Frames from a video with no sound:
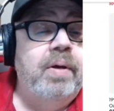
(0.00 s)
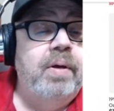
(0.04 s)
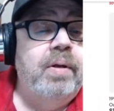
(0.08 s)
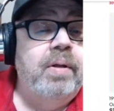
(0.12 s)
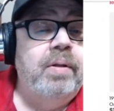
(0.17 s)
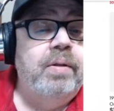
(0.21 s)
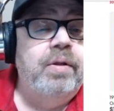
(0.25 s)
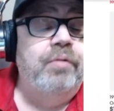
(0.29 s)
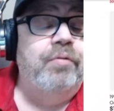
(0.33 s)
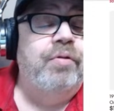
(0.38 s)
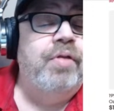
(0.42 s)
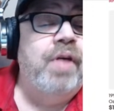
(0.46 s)

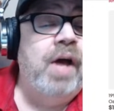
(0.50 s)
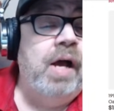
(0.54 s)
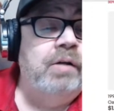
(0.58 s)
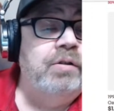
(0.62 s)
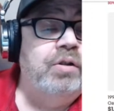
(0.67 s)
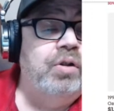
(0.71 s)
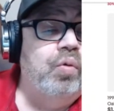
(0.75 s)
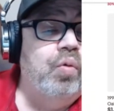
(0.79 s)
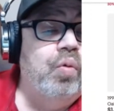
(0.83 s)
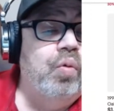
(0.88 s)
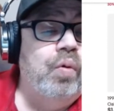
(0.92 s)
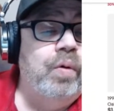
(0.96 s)

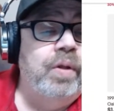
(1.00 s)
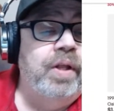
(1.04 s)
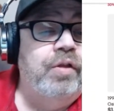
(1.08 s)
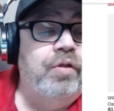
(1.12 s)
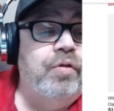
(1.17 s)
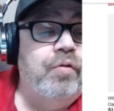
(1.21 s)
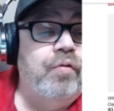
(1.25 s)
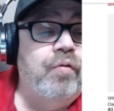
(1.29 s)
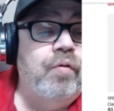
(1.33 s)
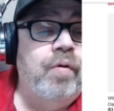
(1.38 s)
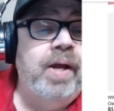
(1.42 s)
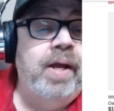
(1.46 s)

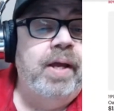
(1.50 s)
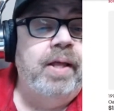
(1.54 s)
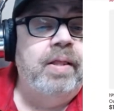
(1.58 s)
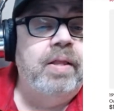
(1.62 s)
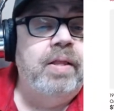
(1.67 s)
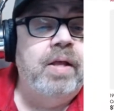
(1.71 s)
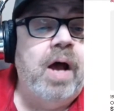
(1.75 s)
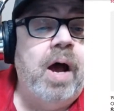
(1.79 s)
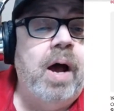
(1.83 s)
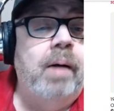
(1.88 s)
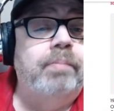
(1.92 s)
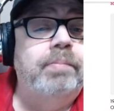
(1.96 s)
2023
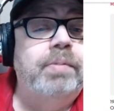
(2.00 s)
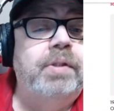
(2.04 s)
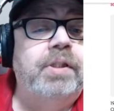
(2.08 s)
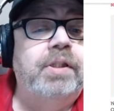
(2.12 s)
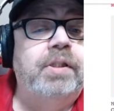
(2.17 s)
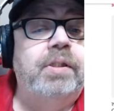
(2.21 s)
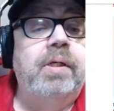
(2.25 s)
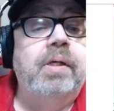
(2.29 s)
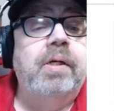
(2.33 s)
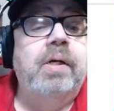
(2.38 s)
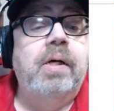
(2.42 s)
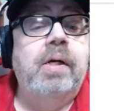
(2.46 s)

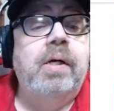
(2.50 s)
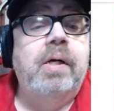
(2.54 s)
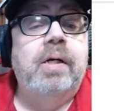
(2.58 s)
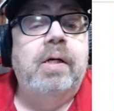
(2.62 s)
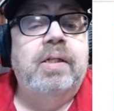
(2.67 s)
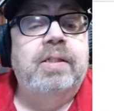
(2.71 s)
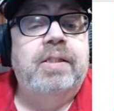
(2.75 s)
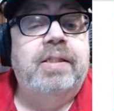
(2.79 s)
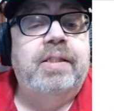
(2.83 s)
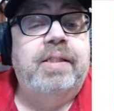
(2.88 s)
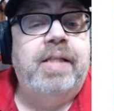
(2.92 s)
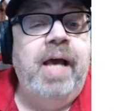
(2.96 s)
Topps
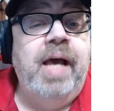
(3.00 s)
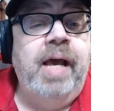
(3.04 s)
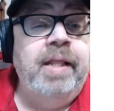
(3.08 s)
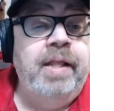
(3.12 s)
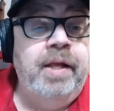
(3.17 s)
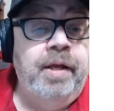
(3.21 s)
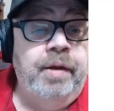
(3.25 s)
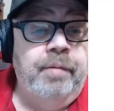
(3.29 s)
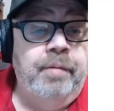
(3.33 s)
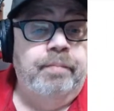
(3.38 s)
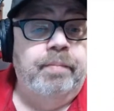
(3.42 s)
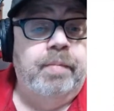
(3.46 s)

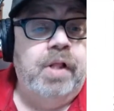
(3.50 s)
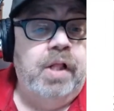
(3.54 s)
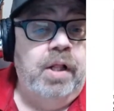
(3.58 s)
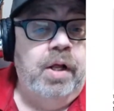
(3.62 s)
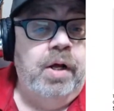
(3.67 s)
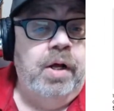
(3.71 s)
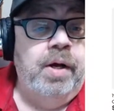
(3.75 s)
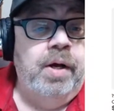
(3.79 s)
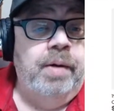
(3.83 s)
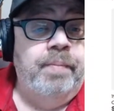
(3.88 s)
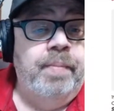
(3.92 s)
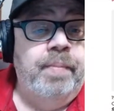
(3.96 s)
Stadium
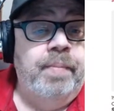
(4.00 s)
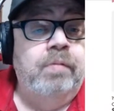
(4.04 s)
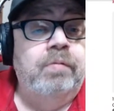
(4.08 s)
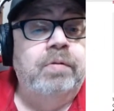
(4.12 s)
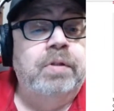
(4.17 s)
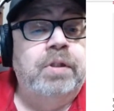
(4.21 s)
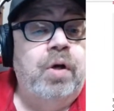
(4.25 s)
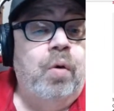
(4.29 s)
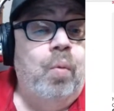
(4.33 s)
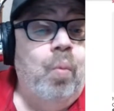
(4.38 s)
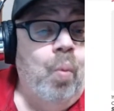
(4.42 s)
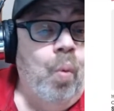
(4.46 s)
Club. It
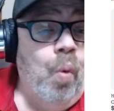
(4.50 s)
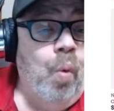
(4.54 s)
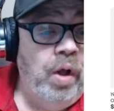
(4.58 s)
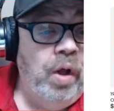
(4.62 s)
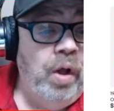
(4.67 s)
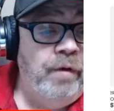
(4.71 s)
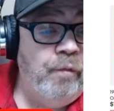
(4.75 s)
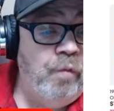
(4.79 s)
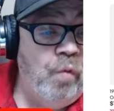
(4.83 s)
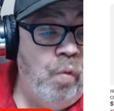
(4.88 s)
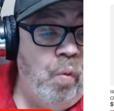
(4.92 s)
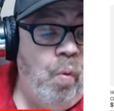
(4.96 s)
was a 1
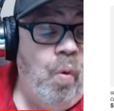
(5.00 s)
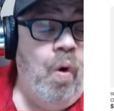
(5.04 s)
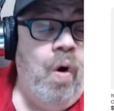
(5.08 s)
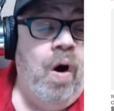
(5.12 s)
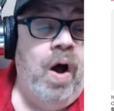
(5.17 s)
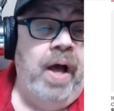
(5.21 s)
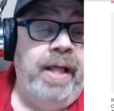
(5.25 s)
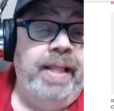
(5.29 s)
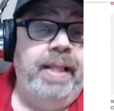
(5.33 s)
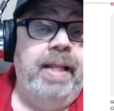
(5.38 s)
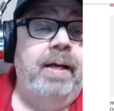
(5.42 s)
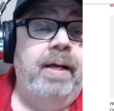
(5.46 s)
of
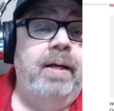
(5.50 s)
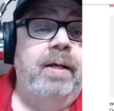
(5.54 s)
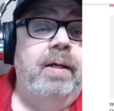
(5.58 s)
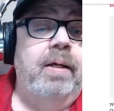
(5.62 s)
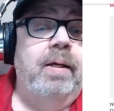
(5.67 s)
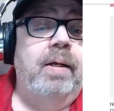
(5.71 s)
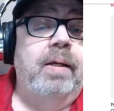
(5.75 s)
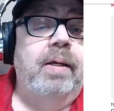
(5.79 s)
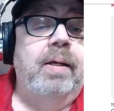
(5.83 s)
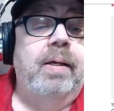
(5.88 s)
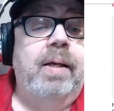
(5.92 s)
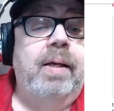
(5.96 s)

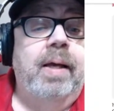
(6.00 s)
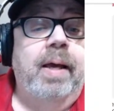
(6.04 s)
1,